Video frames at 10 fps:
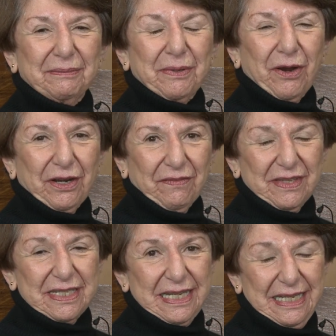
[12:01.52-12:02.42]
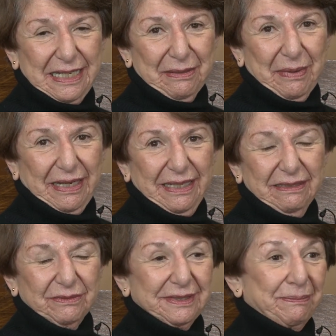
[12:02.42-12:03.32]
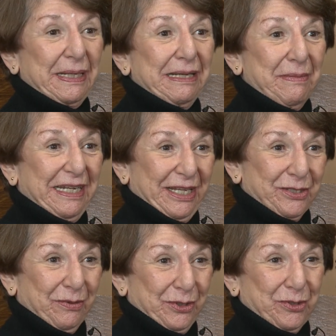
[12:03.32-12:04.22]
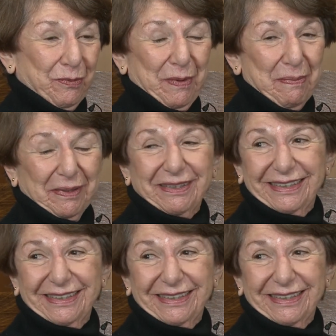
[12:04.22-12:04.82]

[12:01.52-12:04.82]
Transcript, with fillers: part of the seating committee. It's a big committee, it's only two people,